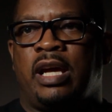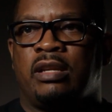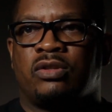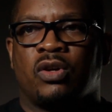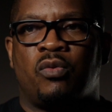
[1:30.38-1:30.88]

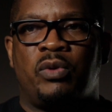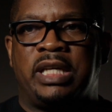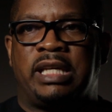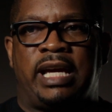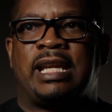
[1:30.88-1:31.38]
And so we
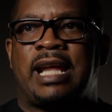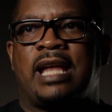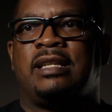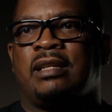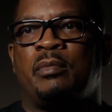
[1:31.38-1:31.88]

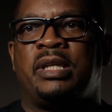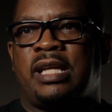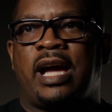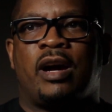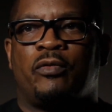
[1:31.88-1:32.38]
cannot dummy
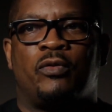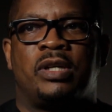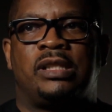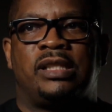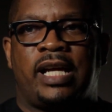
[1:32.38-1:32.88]
down
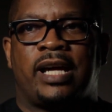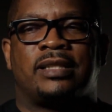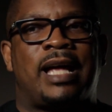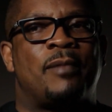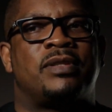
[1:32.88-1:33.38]
for a check.
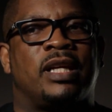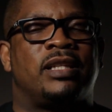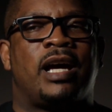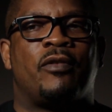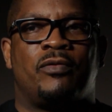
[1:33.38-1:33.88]
Stop selling
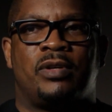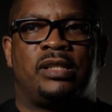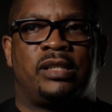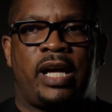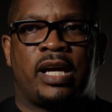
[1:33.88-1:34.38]
out for a
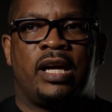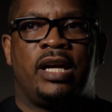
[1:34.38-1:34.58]
check.